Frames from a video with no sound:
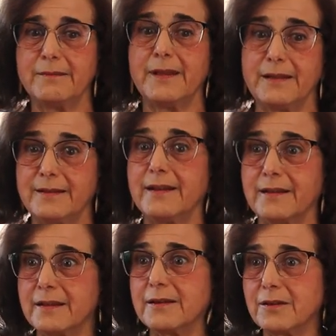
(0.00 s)

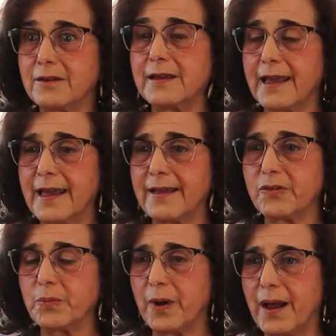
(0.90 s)
that clearly
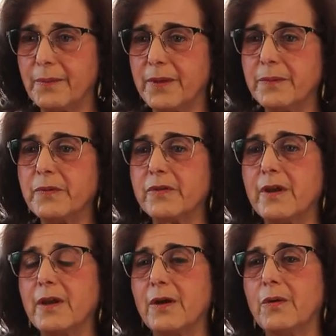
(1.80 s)
has problems,
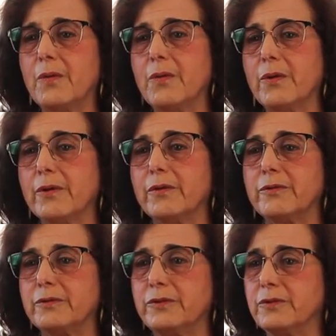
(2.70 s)
or
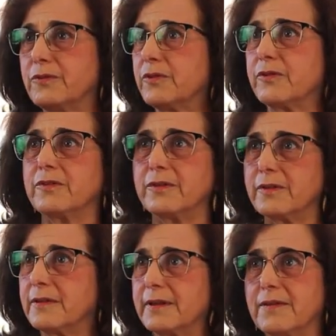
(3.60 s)
do you just
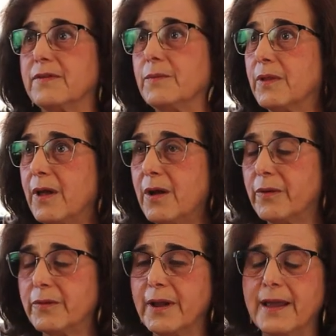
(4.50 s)
leave them
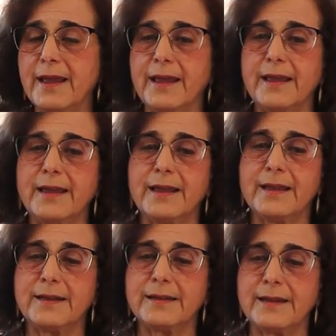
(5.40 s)
alone?
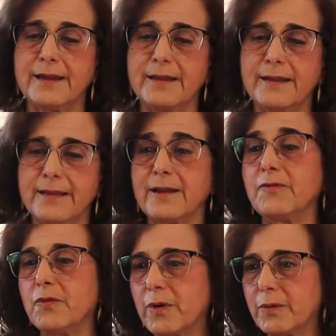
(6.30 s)
And
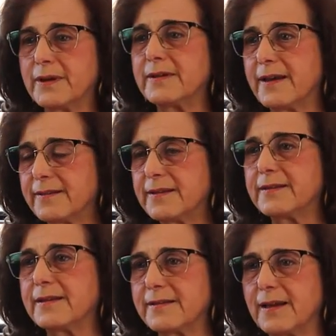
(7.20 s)
therefore, we
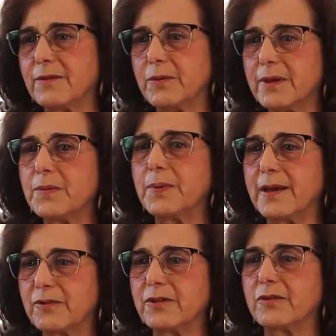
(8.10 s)
tested this on really
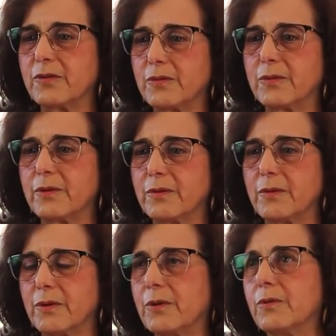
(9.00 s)
patients who
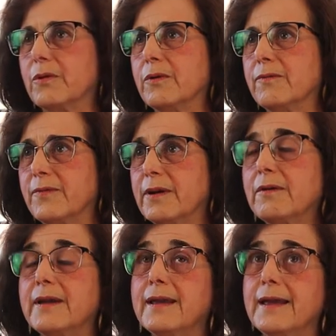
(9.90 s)
were
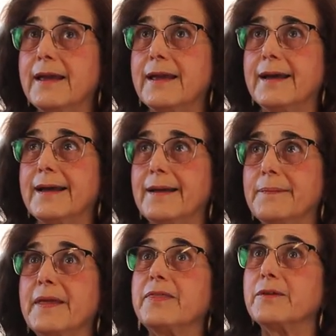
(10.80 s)
very
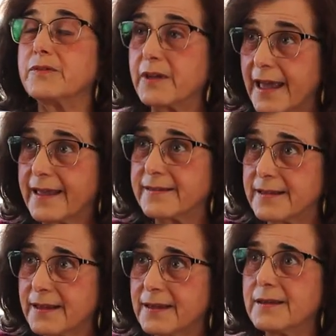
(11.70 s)

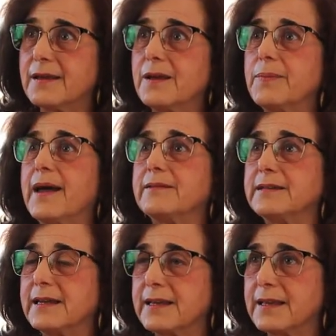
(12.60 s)
enthusiastic about
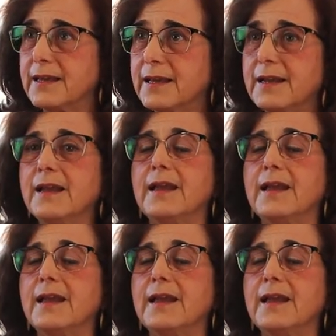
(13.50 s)
taking it,